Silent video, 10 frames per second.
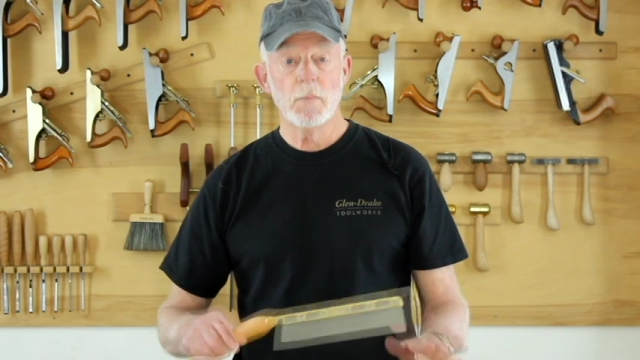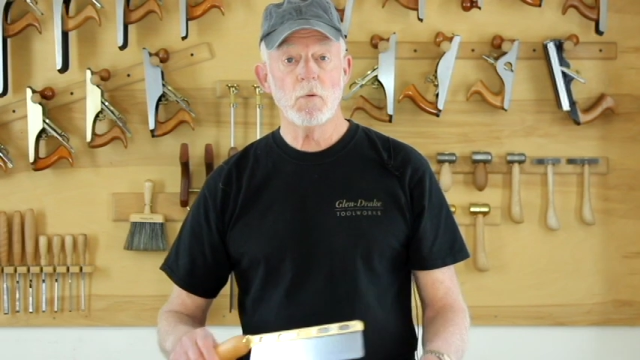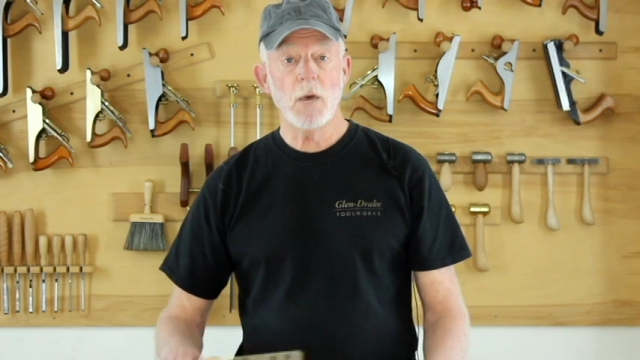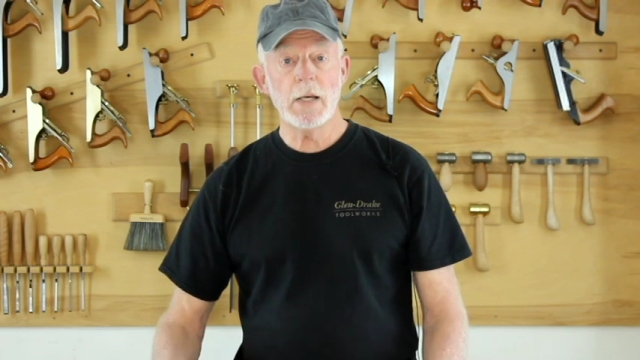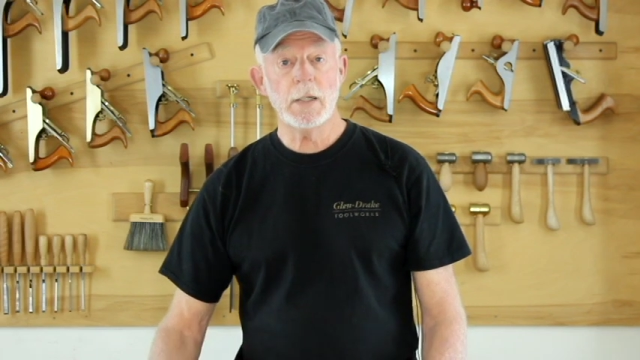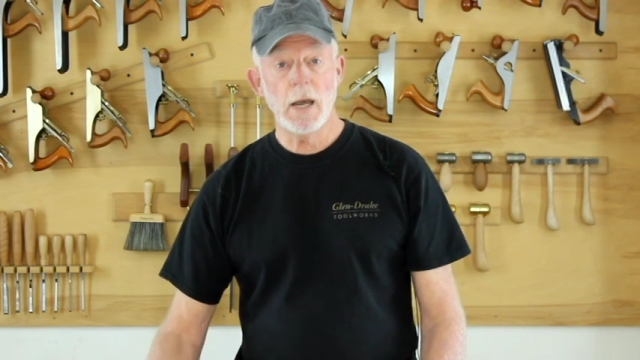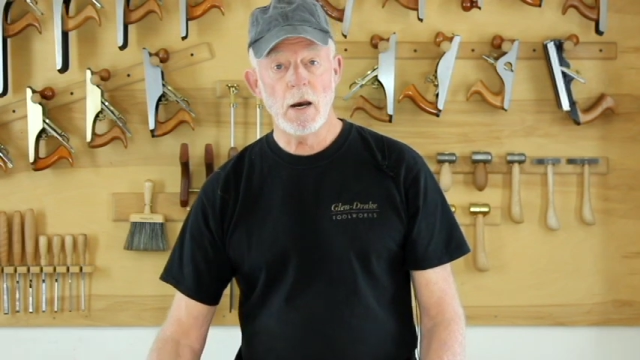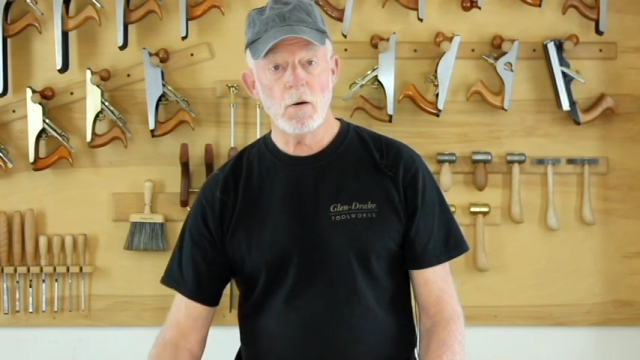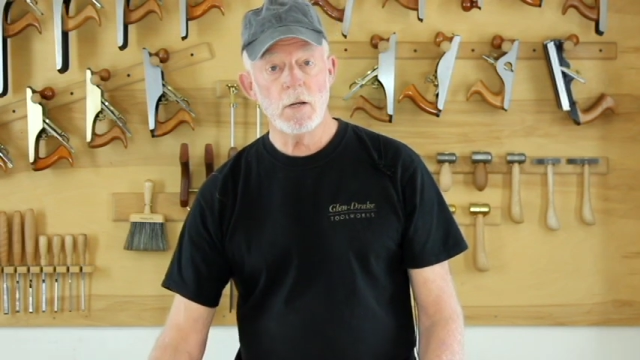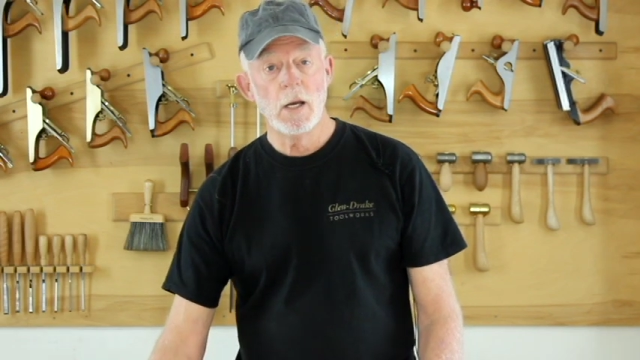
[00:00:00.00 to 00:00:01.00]
but right
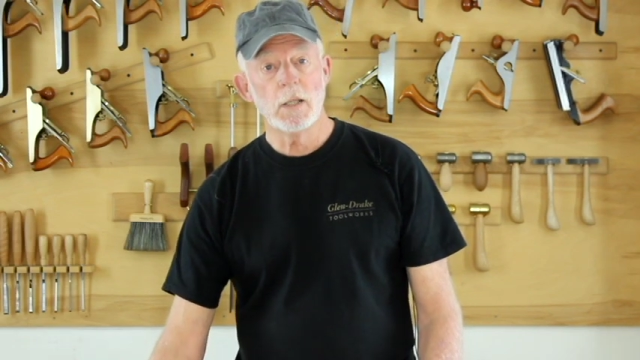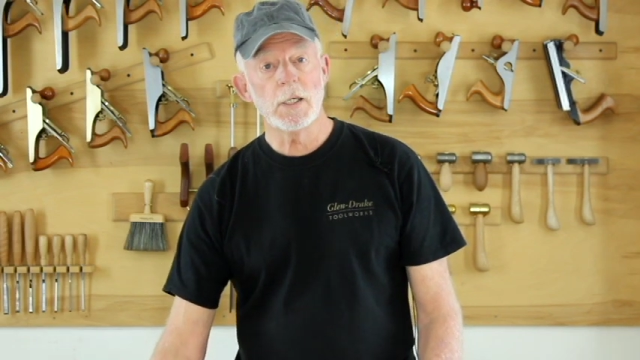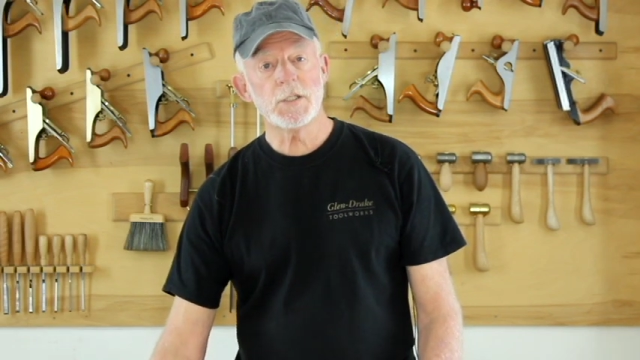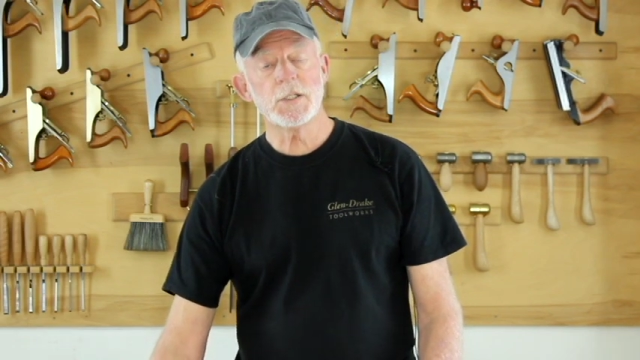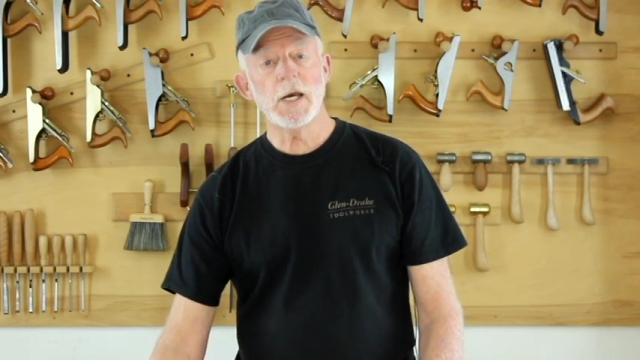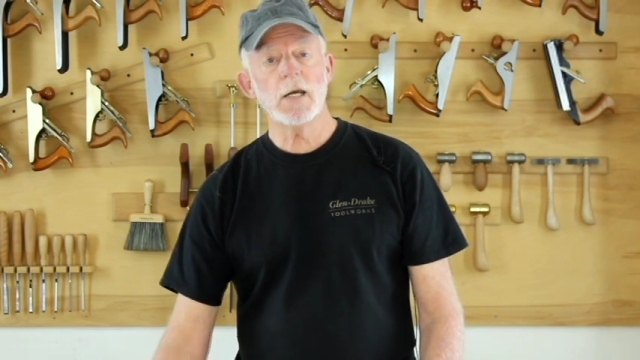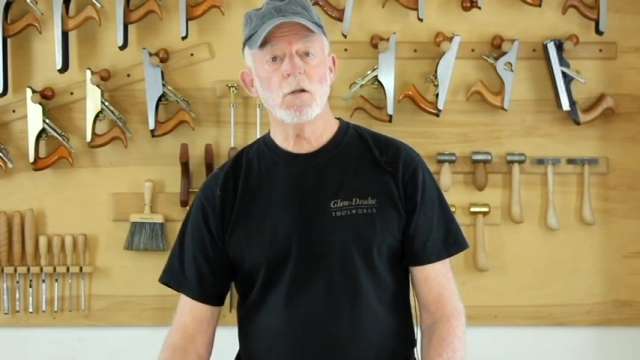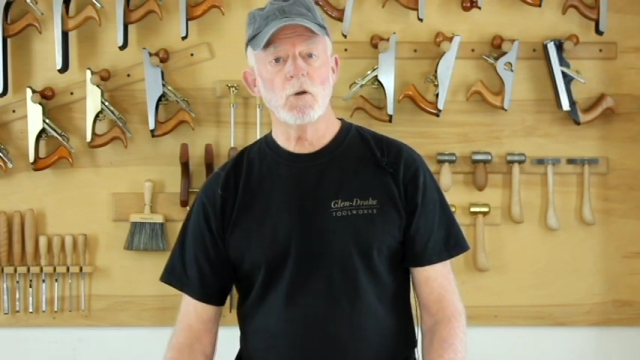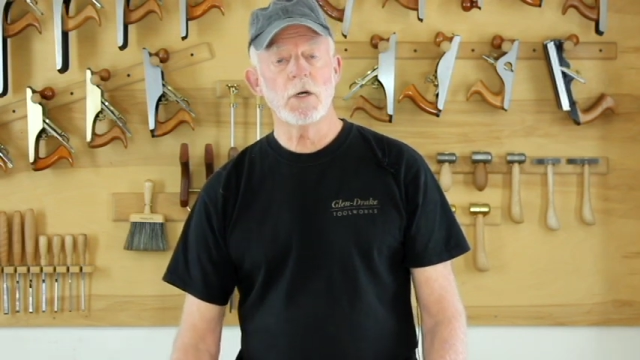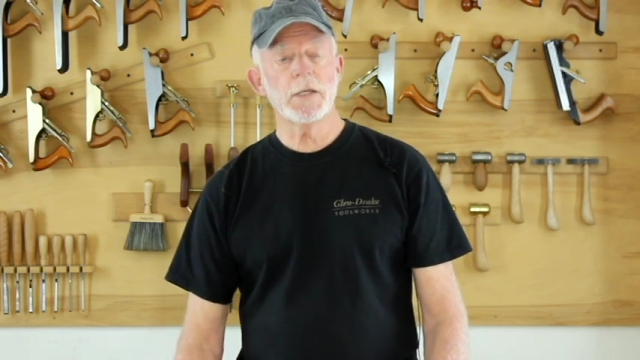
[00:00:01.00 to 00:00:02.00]
now let's take
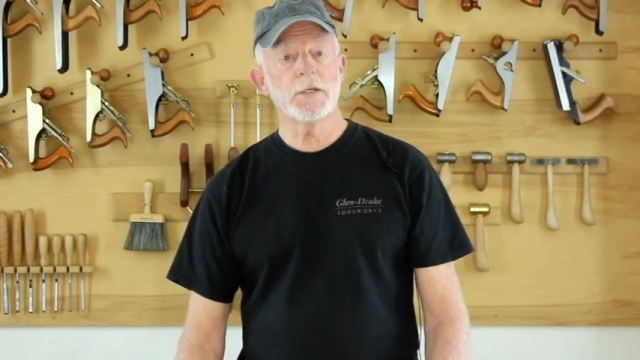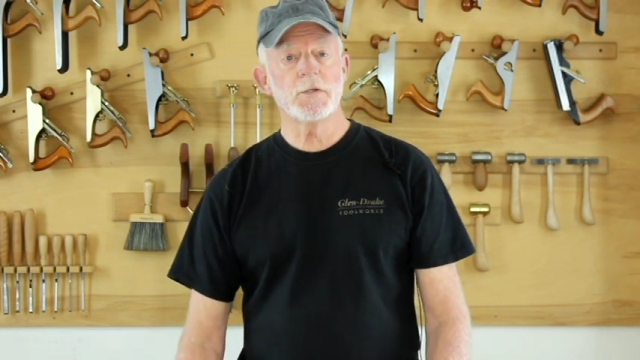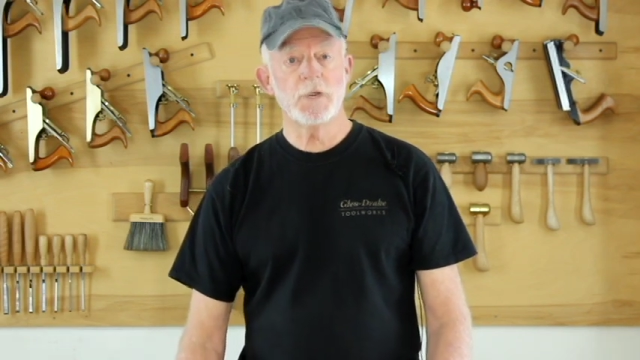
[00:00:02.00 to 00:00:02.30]
a look at the